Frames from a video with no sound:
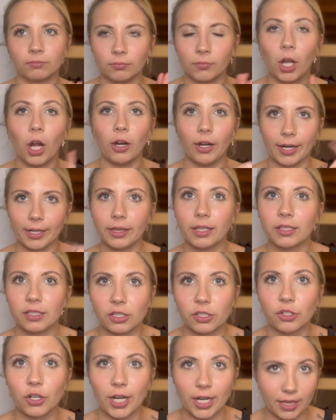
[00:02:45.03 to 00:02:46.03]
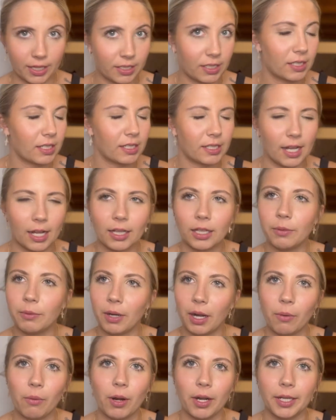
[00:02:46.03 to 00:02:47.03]
all right, this is great. This is exactly what
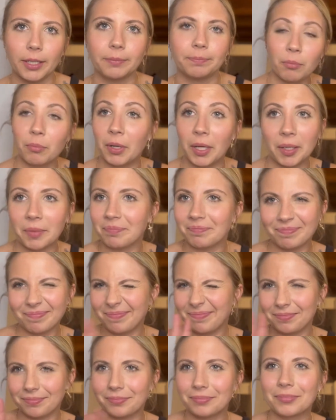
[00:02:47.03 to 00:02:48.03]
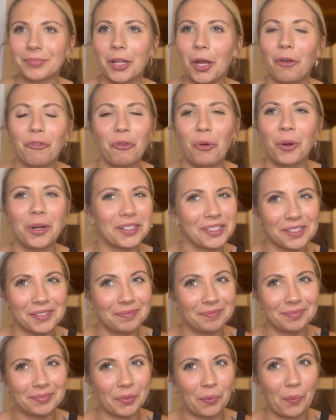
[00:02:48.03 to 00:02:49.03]
I wanted. But of course,
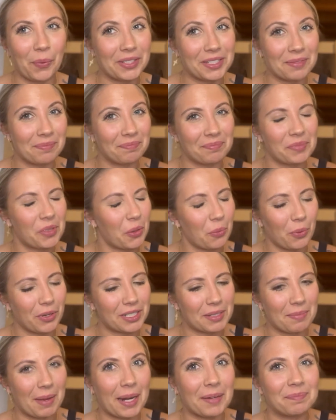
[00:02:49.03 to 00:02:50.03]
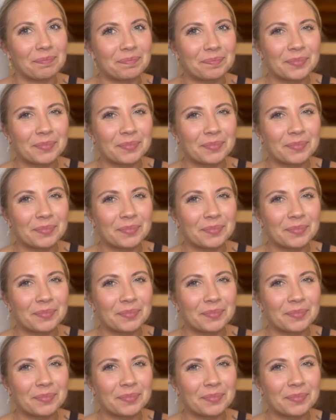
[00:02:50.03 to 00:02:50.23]
it wasn't, it wasn't mine.